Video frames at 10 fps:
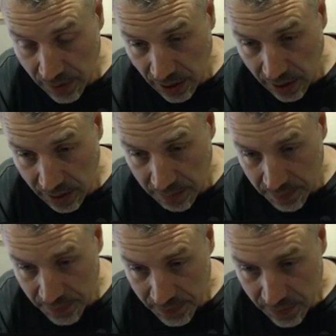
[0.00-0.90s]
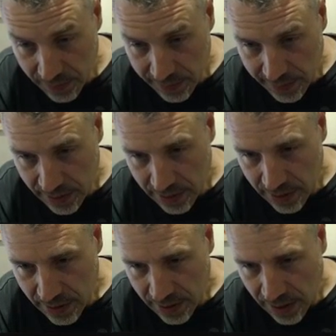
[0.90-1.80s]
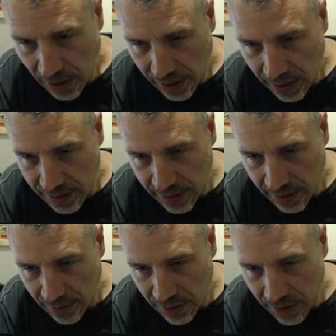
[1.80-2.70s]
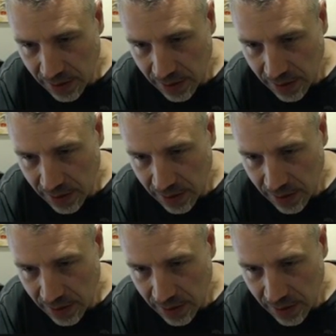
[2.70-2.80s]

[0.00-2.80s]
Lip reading: No, I can't think of it.